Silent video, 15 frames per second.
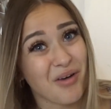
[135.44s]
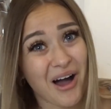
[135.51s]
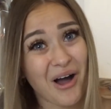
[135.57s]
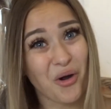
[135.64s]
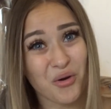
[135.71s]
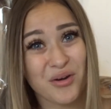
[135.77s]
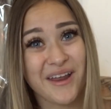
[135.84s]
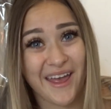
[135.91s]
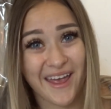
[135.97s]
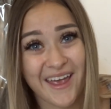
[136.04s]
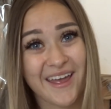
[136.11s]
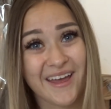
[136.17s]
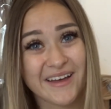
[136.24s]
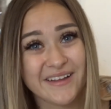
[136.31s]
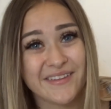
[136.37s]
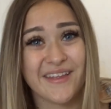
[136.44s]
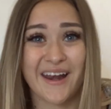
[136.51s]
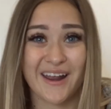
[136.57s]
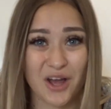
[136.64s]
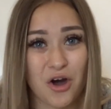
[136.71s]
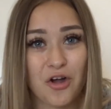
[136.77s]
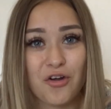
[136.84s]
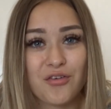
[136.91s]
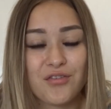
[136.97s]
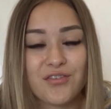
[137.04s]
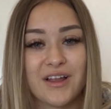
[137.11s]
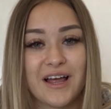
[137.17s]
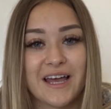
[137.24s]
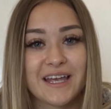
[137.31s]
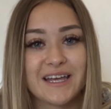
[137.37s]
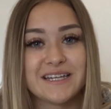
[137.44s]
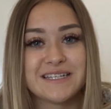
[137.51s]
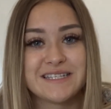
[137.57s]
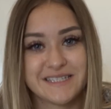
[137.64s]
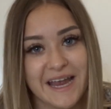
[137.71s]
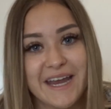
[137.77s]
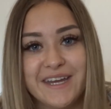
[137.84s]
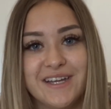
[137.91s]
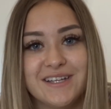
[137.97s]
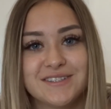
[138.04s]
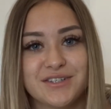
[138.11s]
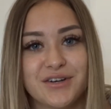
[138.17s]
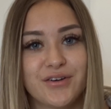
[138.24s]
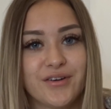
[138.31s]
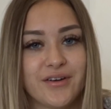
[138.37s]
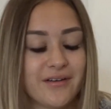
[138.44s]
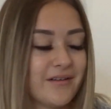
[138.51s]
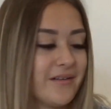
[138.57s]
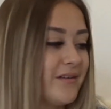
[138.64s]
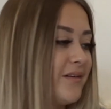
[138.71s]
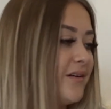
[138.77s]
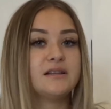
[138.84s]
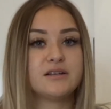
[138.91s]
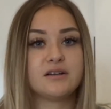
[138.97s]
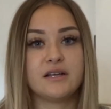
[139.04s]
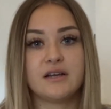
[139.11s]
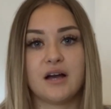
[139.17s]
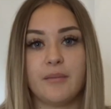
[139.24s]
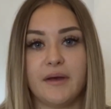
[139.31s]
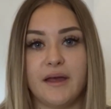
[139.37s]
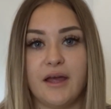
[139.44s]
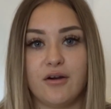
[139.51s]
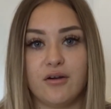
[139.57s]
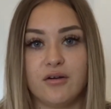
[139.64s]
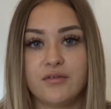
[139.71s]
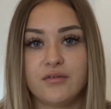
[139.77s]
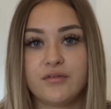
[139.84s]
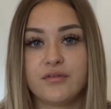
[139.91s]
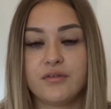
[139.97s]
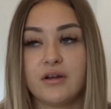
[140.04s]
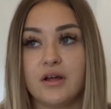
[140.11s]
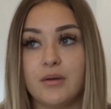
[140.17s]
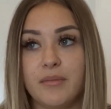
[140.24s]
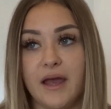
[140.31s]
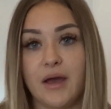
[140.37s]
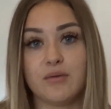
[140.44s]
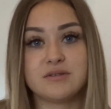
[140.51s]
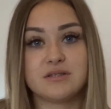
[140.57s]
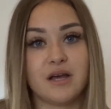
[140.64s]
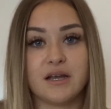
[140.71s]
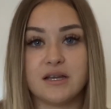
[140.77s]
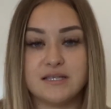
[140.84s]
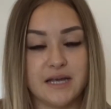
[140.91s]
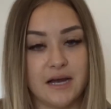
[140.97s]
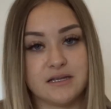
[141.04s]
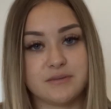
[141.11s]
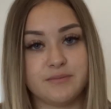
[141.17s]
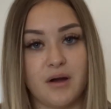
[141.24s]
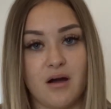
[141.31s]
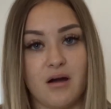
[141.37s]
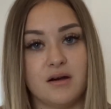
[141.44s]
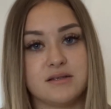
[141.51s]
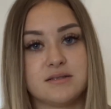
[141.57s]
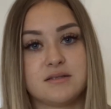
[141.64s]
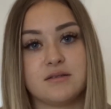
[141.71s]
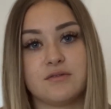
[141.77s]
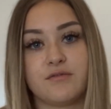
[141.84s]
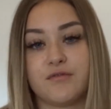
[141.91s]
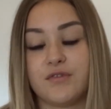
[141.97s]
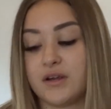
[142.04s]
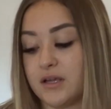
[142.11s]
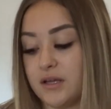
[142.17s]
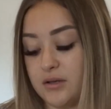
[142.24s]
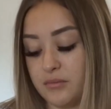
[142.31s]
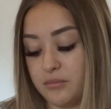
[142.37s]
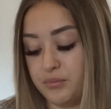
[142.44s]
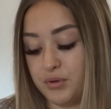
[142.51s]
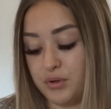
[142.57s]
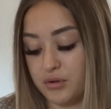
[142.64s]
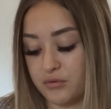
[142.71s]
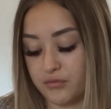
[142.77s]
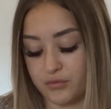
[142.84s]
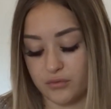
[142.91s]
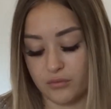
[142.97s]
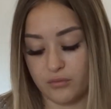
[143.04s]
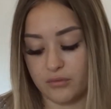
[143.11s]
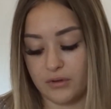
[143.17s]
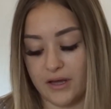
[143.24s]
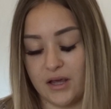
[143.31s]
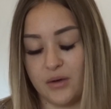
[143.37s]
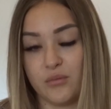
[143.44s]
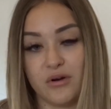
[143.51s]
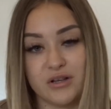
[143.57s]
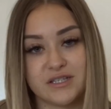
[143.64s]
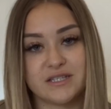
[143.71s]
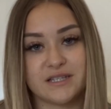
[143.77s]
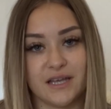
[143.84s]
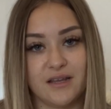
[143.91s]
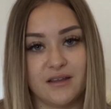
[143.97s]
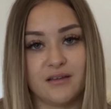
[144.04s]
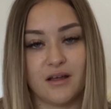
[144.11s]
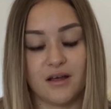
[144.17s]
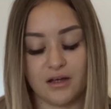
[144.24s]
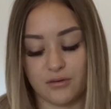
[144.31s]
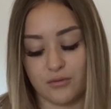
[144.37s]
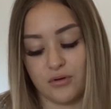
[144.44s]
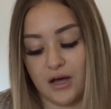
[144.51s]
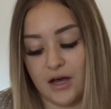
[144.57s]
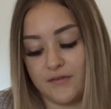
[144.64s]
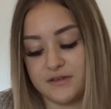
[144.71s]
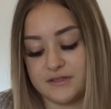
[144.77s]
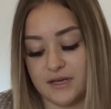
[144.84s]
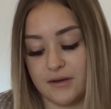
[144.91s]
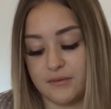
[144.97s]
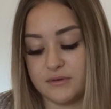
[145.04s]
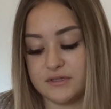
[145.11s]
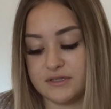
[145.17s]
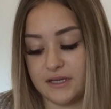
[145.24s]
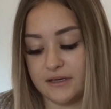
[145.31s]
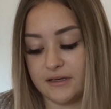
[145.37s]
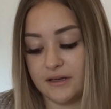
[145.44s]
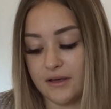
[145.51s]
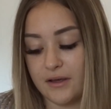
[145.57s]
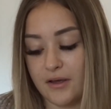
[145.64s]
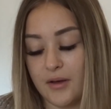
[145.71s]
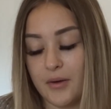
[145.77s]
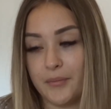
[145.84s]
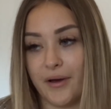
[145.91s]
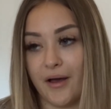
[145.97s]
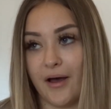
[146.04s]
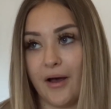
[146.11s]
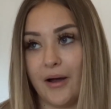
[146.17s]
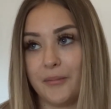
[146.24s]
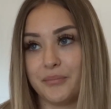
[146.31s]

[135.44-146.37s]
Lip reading: my own hair that I cut off like 10 years ago. I literally cut my hair off. My hair was like down to my ass. Freaking beautiful. Like, it was thin. I have to say it was thin. But